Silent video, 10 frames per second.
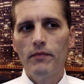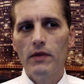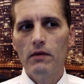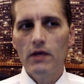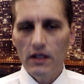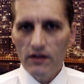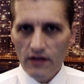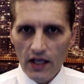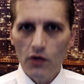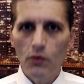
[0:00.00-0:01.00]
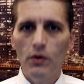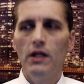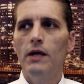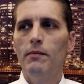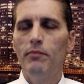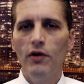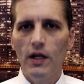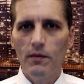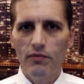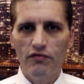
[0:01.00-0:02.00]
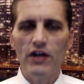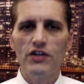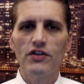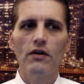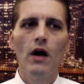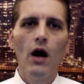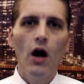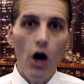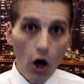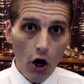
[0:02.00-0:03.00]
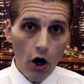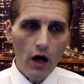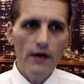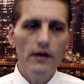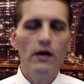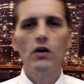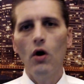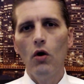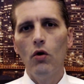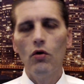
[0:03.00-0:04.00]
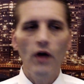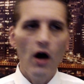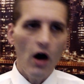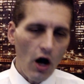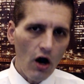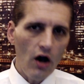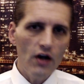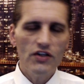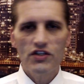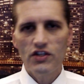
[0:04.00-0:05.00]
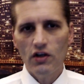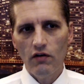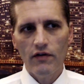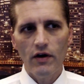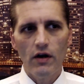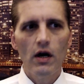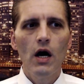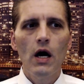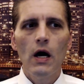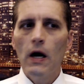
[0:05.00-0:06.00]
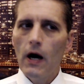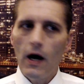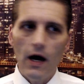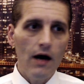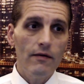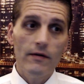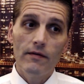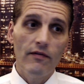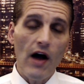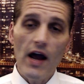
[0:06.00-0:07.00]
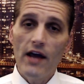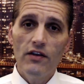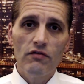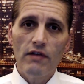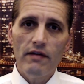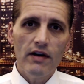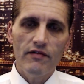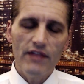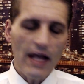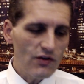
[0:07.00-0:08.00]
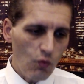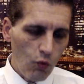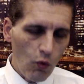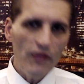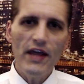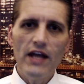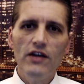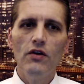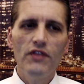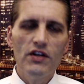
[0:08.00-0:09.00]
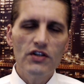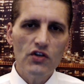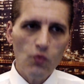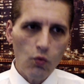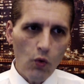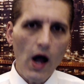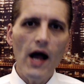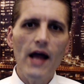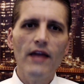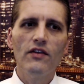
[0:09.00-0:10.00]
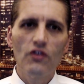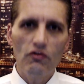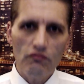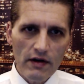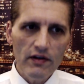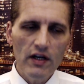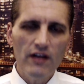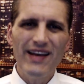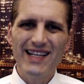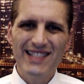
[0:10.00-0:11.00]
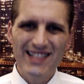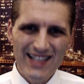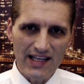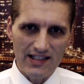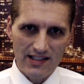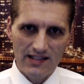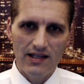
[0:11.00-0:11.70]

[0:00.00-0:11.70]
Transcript: continually putting pressure on gold, on silver, uh, via the derivative. That's what they do. This is why the derivative exists.